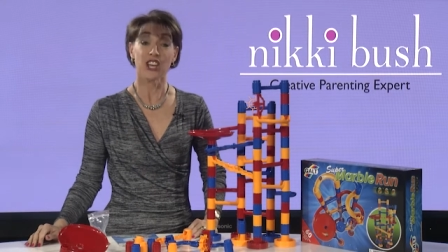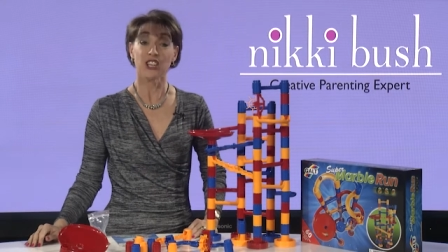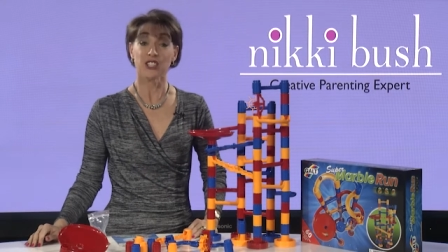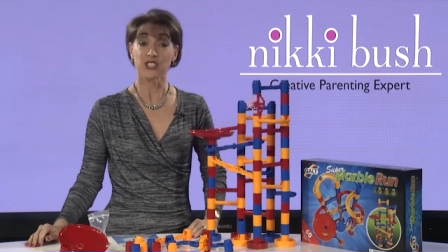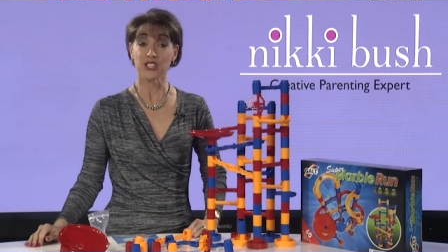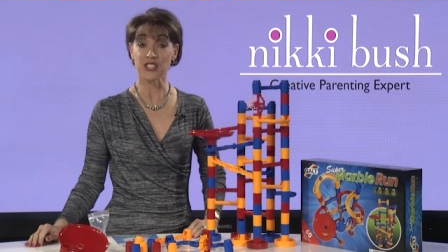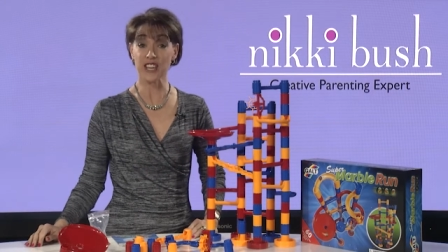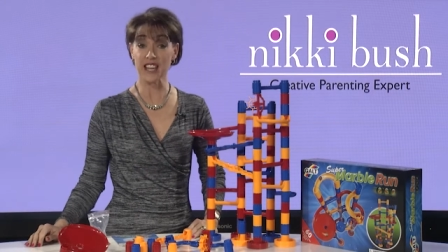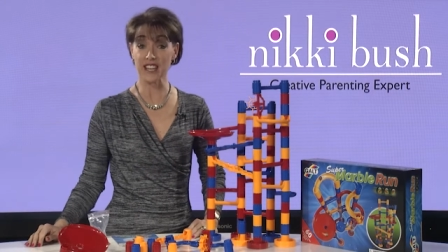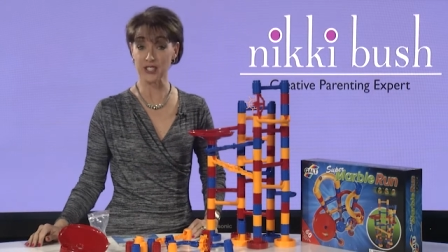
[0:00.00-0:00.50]

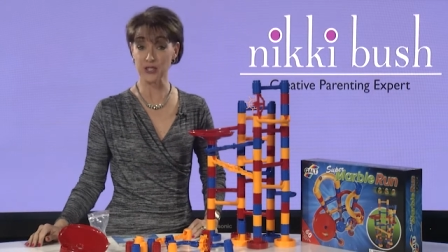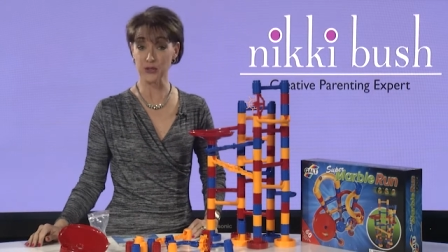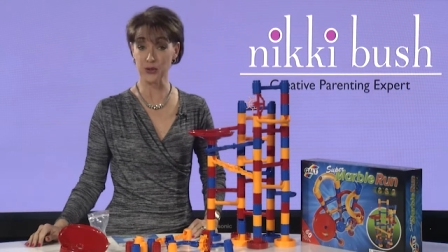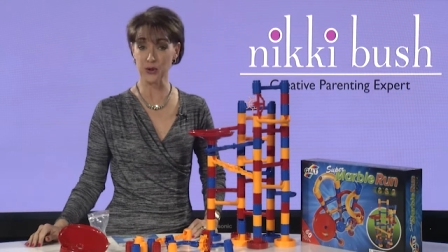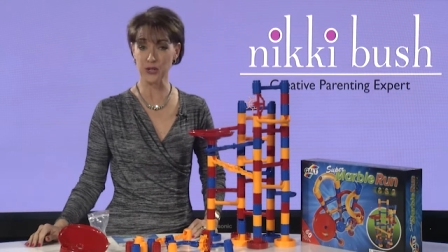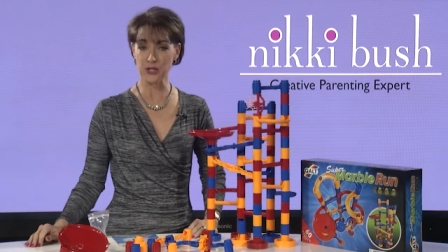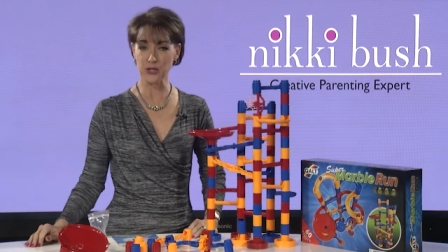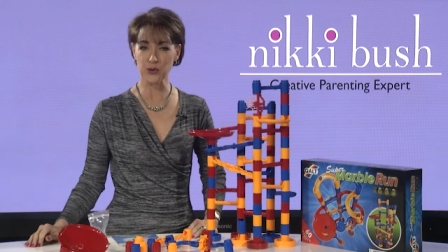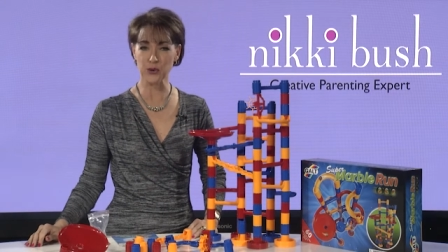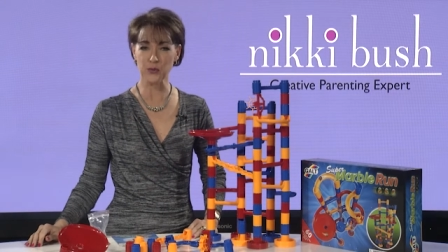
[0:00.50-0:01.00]
Today's
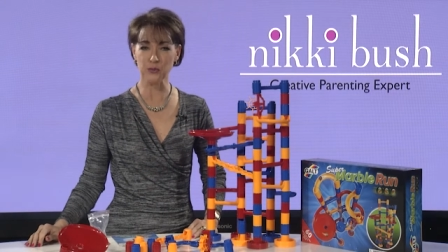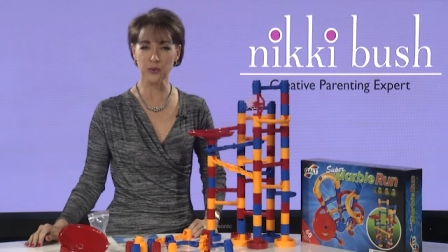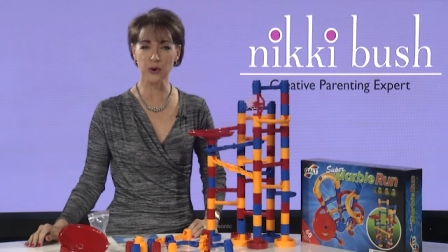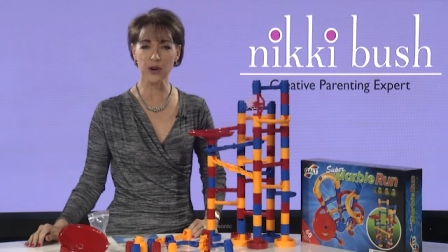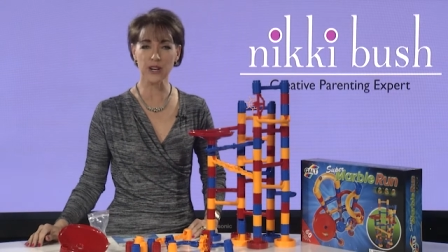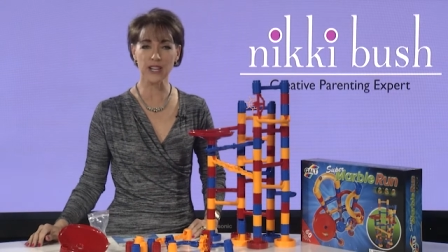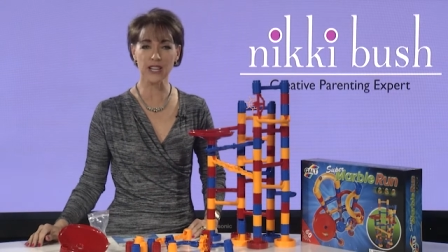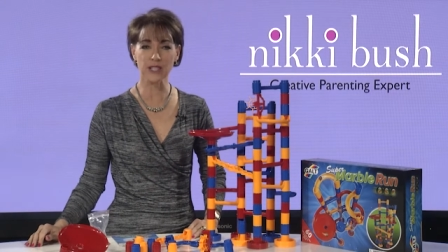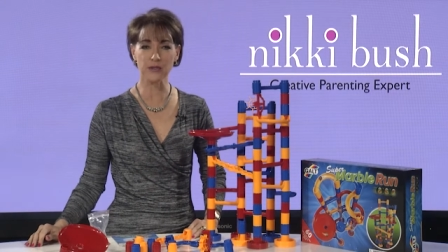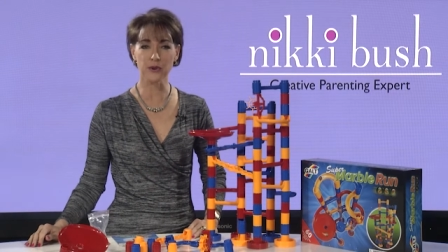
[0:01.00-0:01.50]
Toy Talk
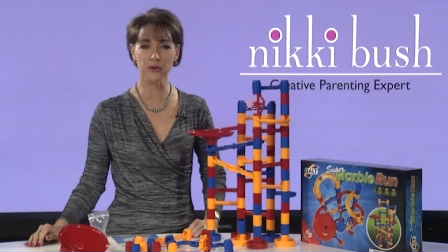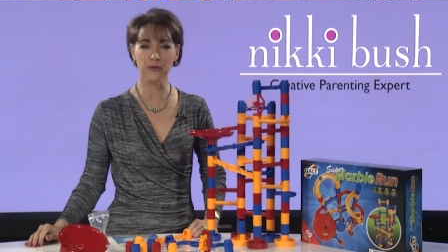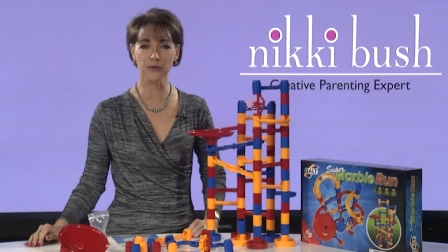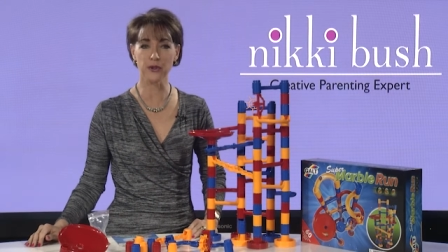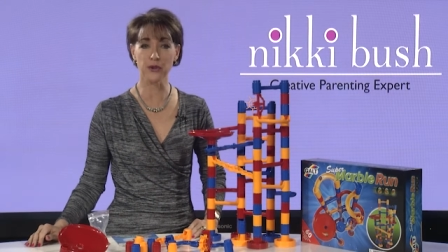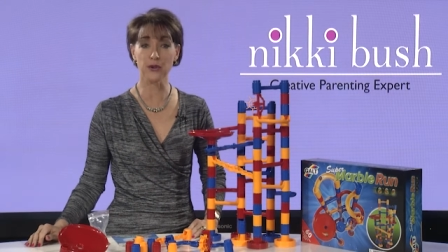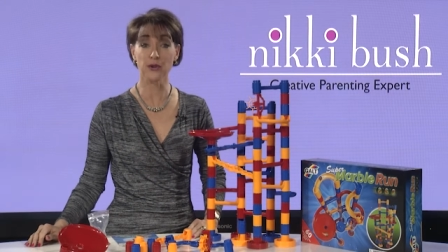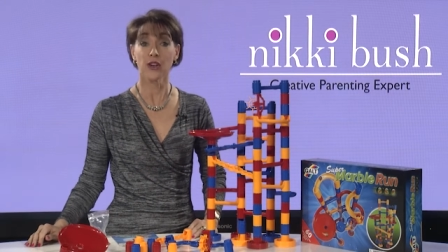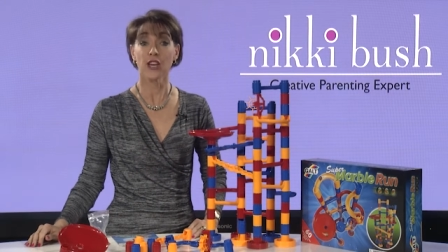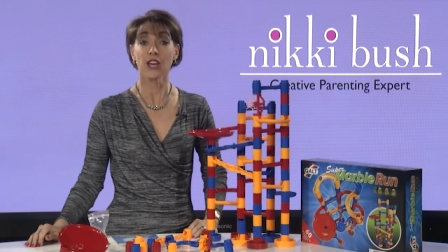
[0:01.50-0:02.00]
product
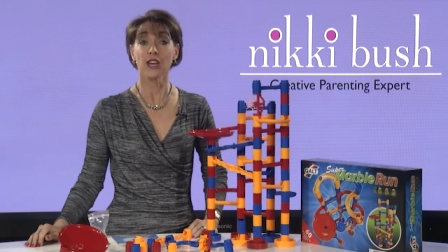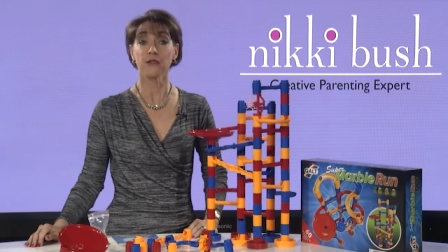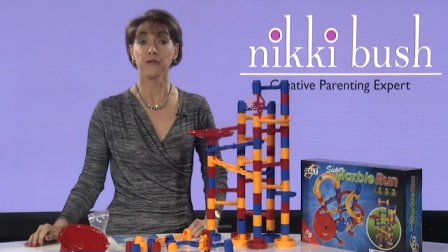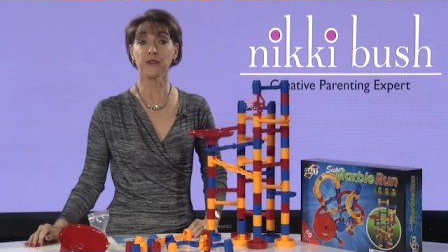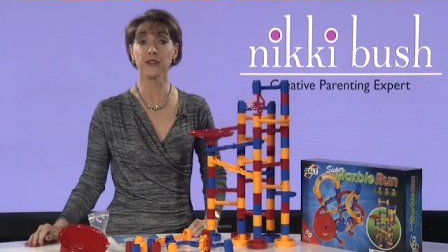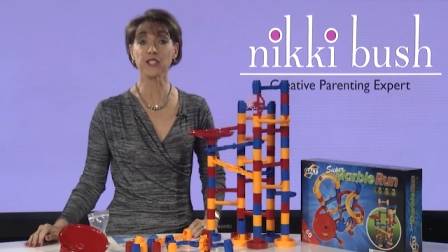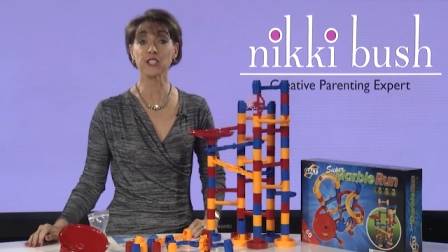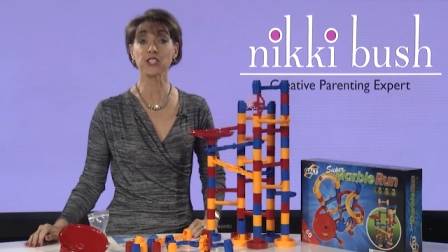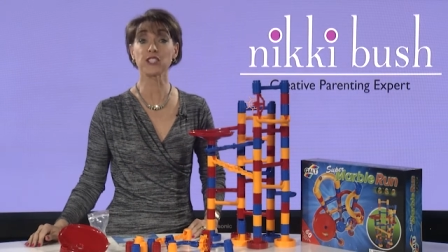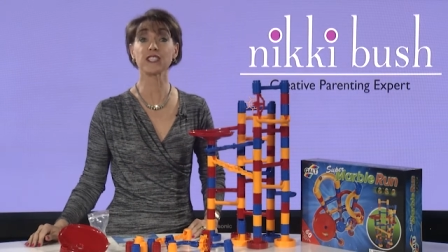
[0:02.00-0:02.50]
review
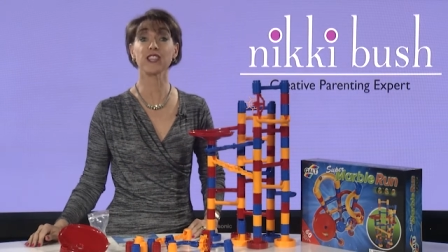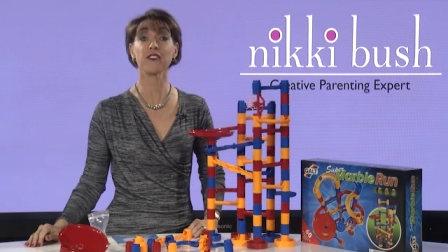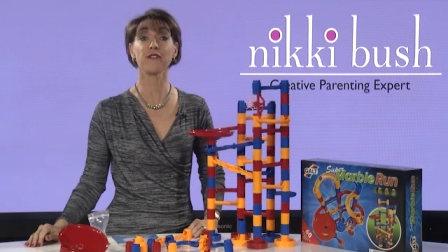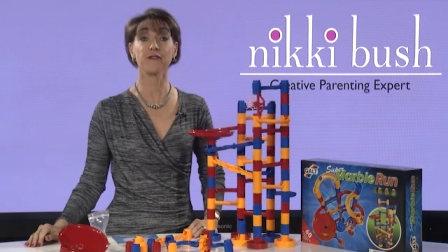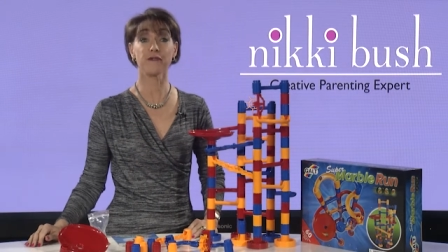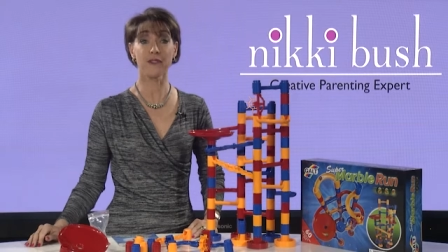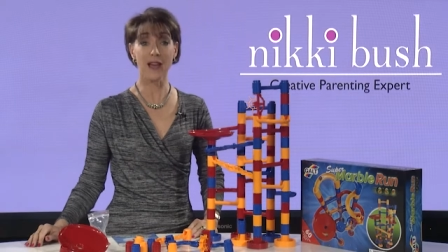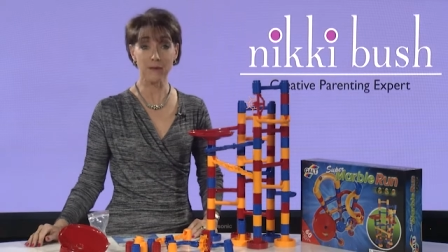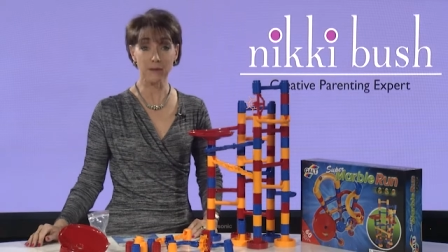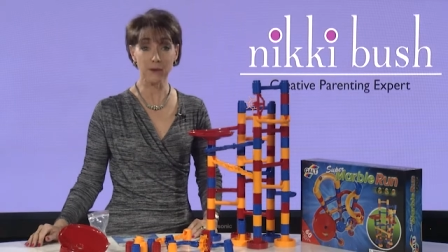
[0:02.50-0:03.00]
features the
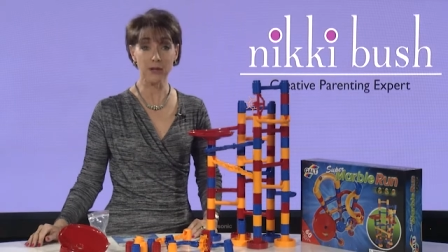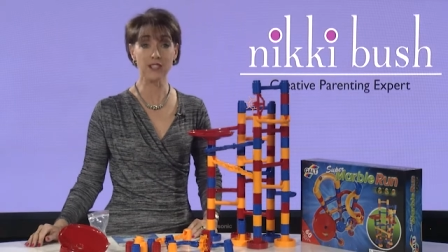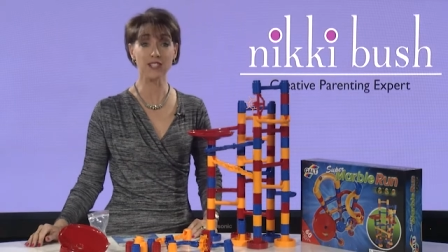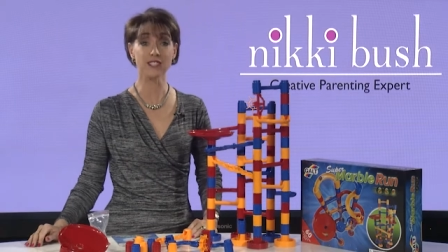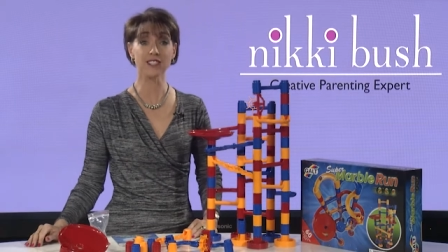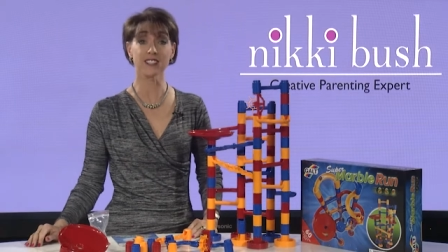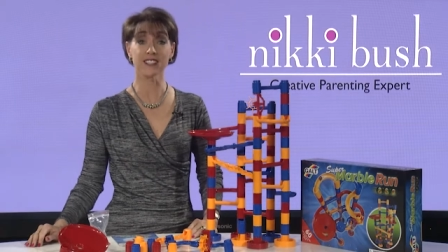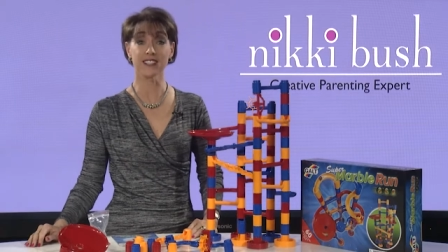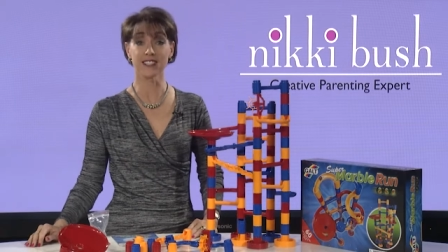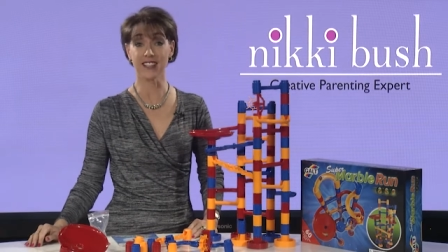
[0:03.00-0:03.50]

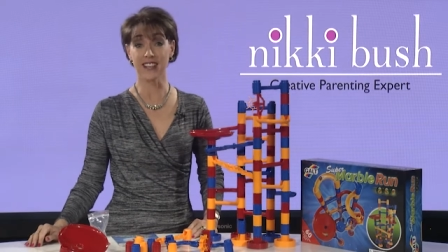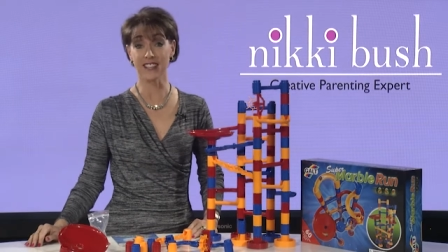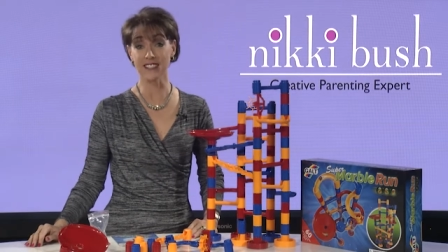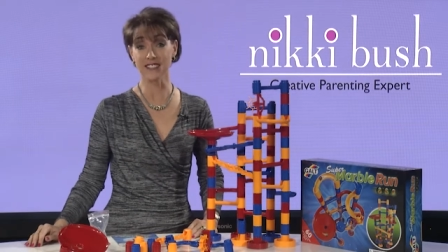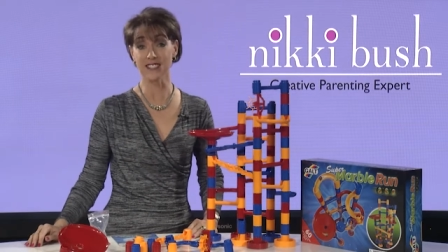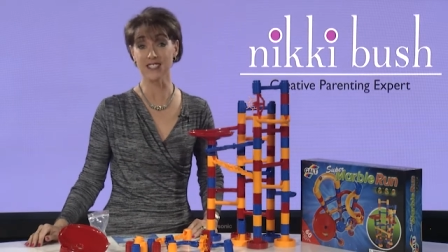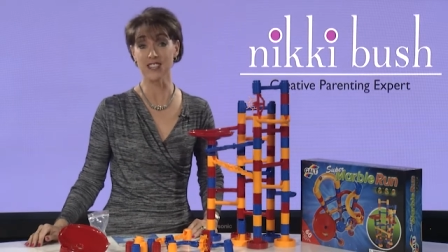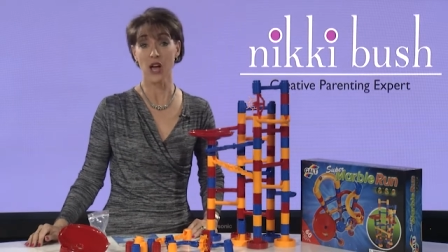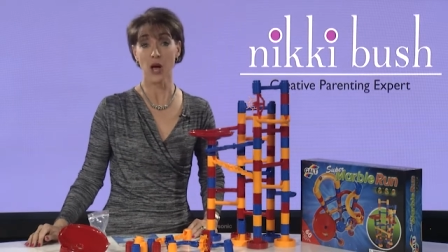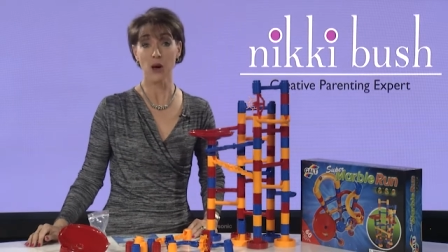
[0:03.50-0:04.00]
fabulous Galt